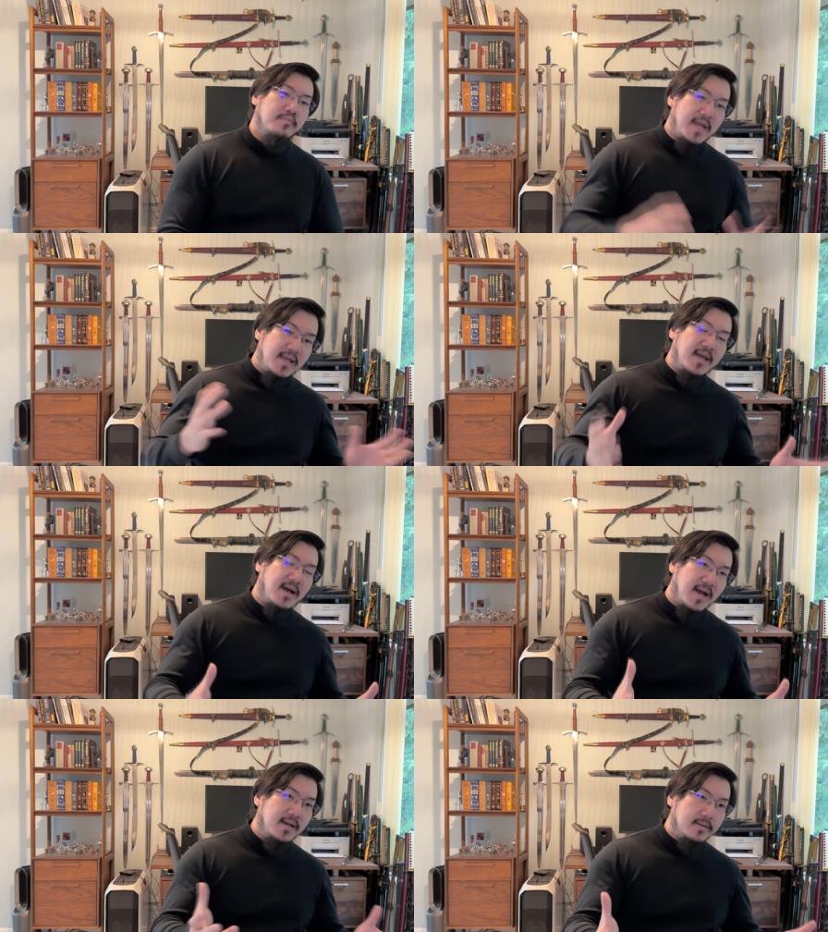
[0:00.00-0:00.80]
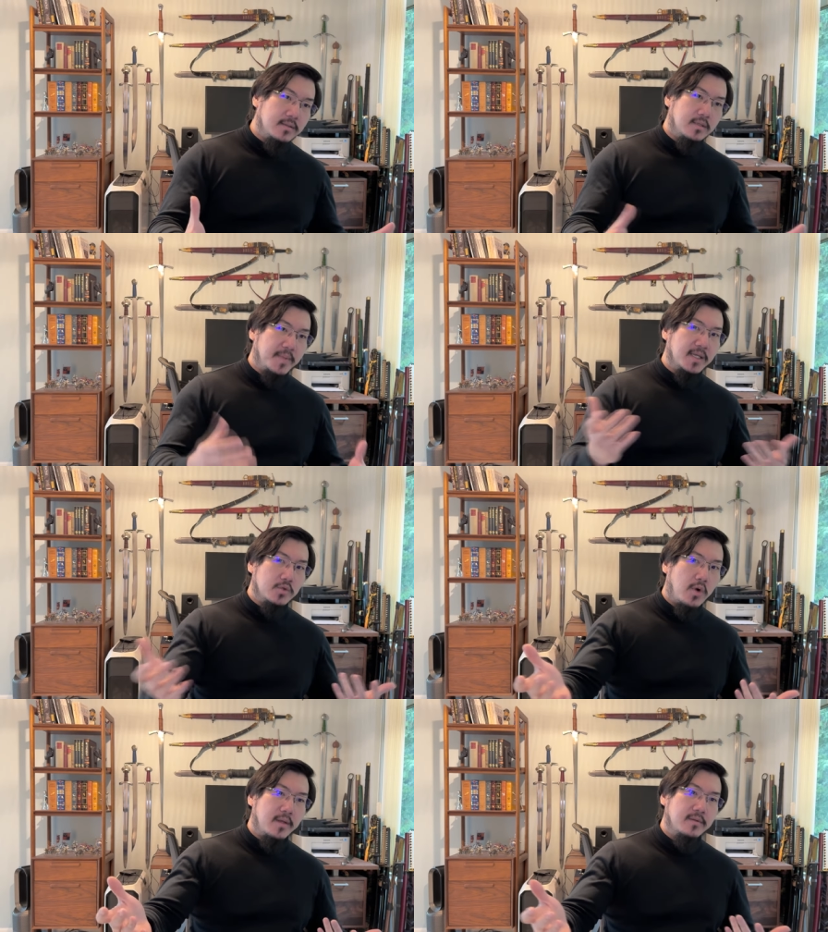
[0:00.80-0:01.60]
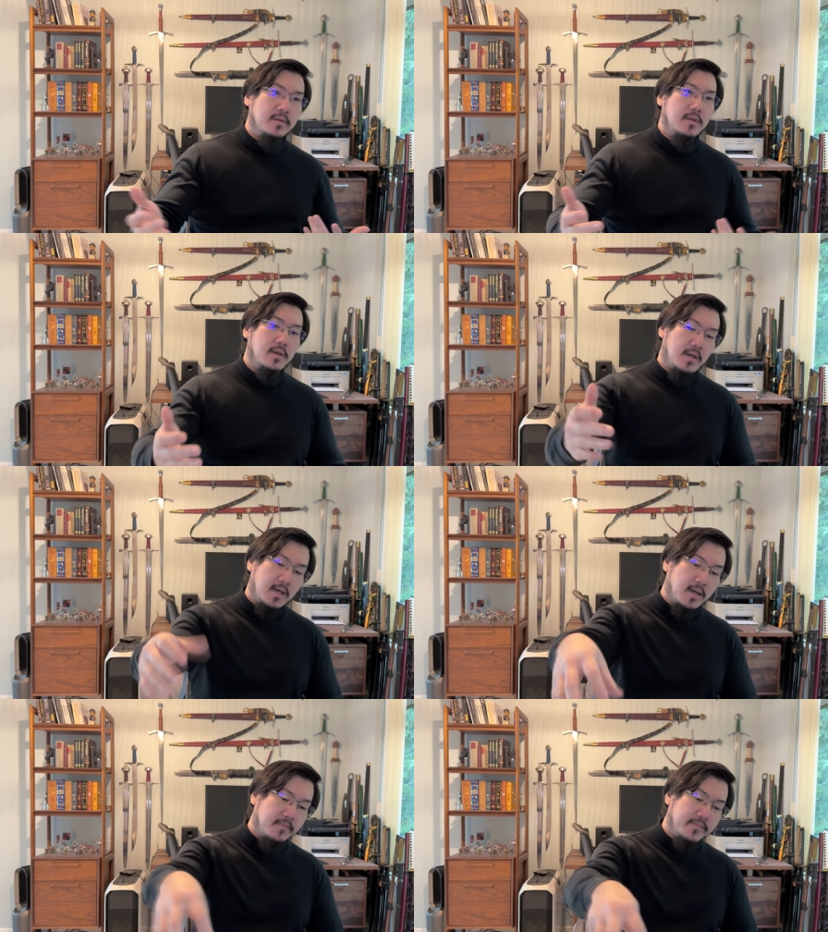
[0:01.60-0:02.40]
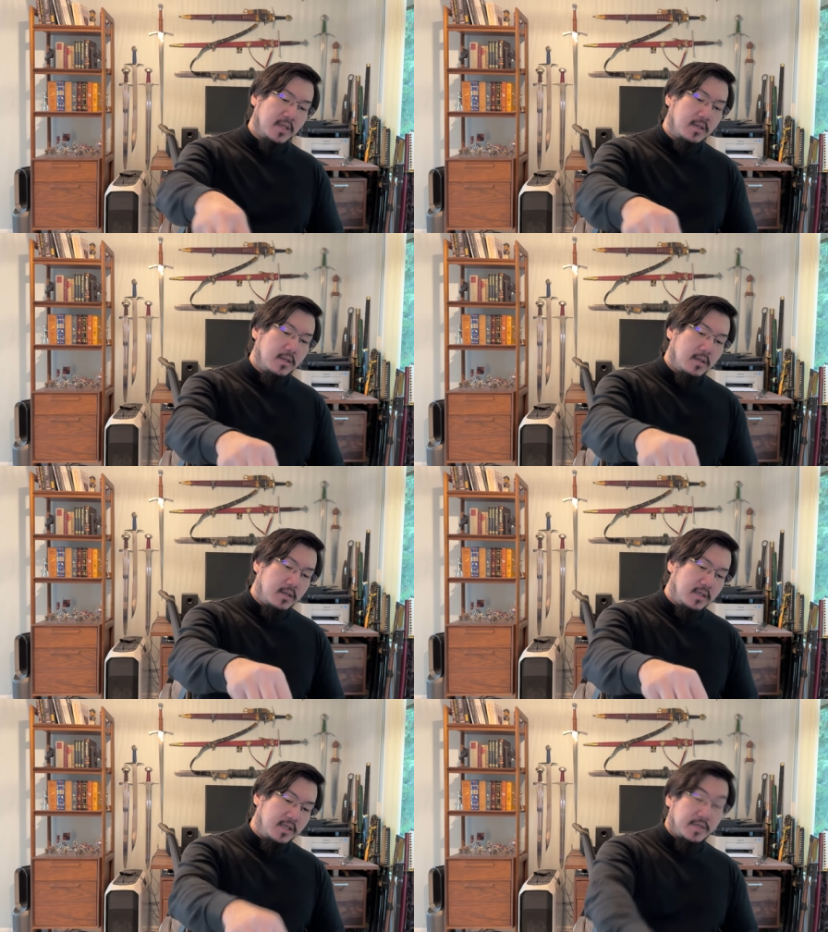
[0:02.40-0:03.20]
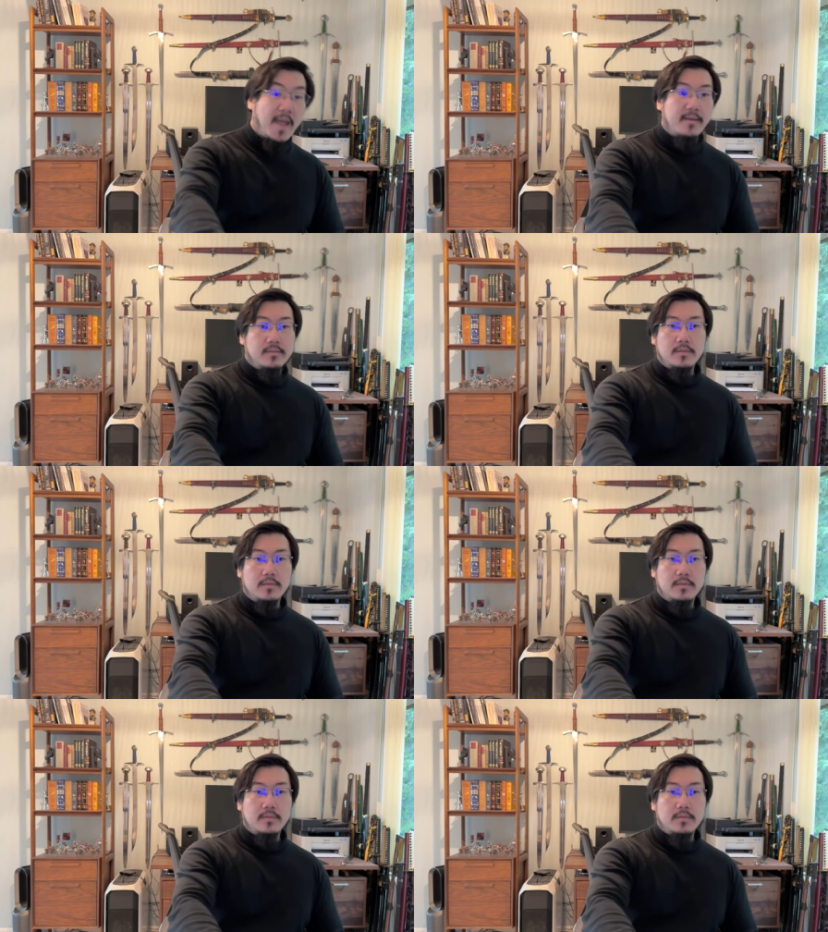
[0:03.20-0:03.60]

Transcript: main island, the biggest one uh, in Japan.